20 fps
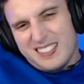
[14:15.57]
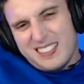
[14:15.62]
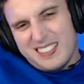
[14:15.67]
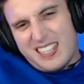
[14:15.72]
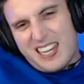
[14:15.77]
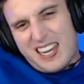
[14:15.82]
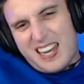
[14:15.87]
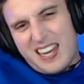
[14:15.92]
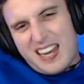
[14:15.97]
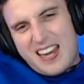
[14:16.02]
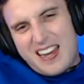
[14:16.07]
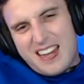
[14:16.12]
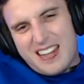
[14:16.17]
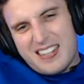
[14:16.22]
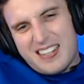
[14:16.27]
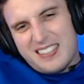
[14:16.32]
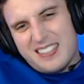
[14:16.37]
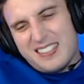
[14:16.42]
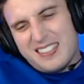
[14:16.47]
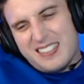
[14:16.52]
Yeah.
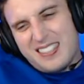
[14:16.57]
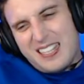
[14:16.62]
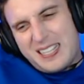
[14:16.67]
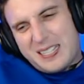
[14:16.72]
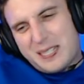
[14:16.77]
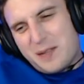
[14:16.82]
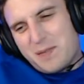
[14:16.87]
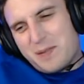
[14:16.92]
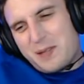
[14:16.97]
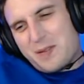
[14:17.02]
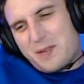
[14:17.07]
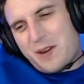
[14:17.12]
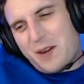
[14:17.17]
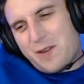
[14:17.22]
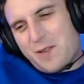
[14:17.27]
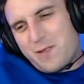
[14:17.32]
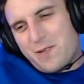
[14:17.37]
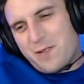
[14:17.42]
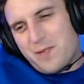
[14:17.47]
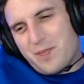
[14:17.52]
It's gonna be
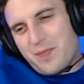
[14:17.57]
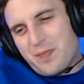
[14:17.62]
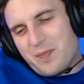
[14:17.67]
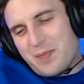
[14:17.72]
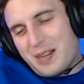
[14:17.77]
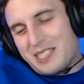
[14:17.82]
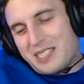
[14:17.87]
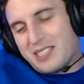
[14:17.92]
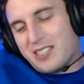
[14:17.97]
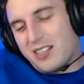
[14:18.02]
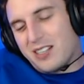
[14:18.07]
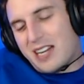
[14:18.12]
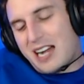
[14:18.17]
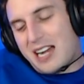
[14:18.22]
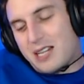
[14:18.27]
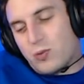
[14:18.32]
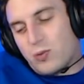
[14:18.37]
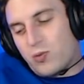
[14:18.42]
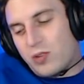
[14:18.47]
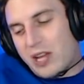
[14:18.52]
rough. My
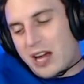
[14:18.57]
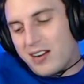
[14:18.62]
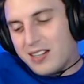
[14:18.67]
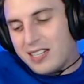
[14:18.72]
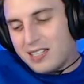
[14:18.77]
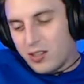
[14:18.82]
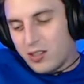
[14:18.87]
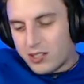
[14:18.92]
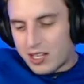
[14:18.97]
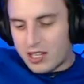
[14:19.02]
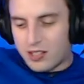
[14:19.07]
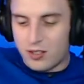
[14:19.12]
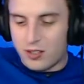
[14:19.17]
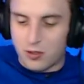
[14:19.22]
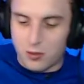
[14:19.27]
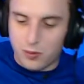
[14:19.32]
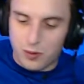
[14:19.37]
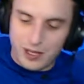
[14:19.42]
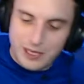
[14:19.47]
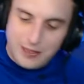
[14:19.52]
guys, now I okay. You
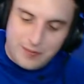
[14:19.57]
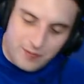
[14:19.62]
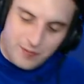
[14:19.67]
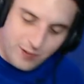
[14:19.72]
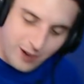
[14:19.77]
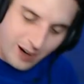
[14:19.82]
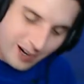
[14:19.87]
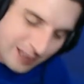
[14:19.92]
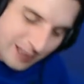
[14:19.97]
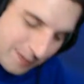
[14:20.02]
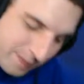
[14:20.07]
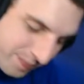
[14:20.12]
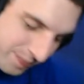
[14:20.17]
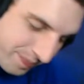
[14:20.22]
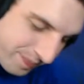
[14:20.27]
know what? Fuck.